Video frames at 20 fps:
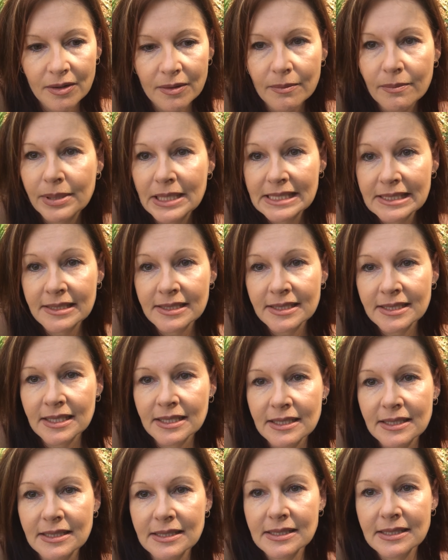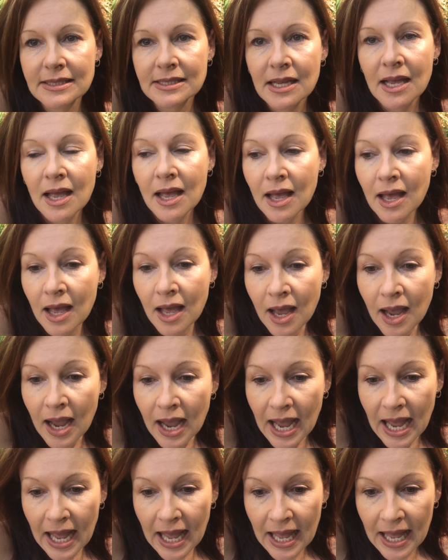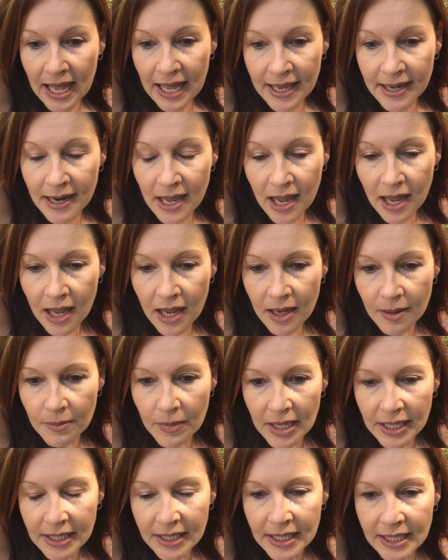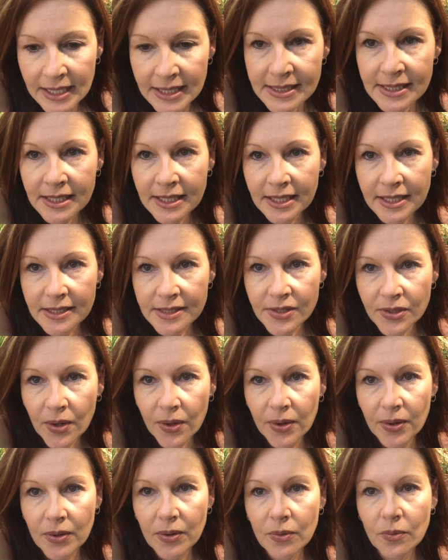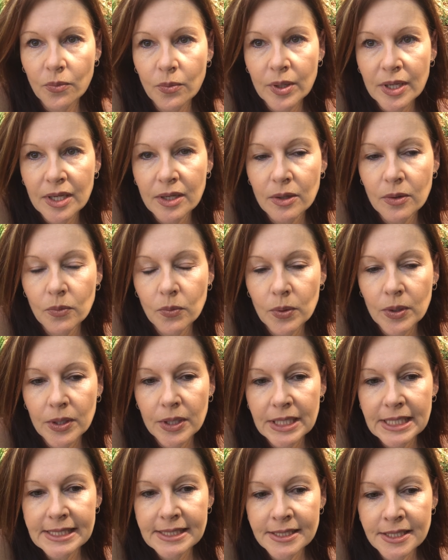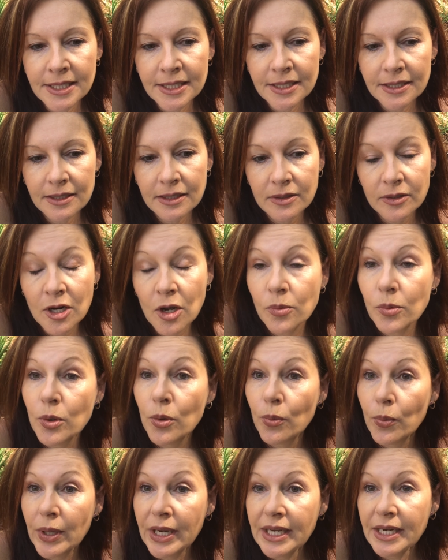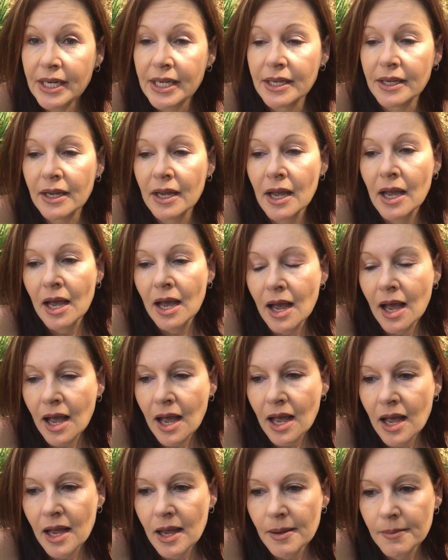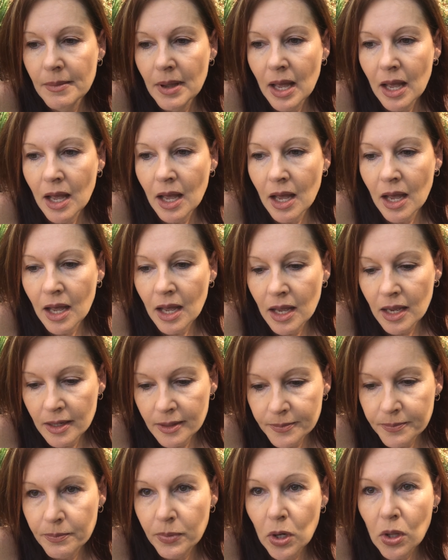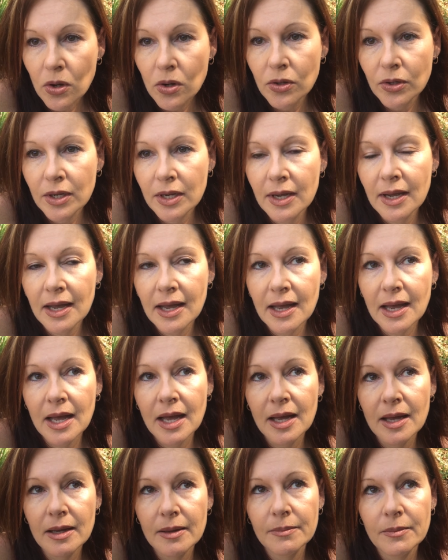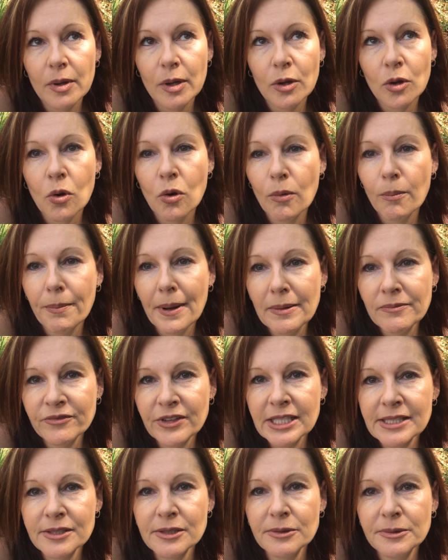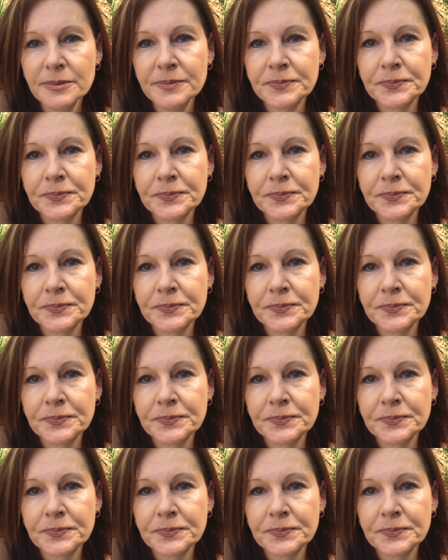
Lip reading: businesses. And years and years ago we were reading a blog called Bumfuzzle,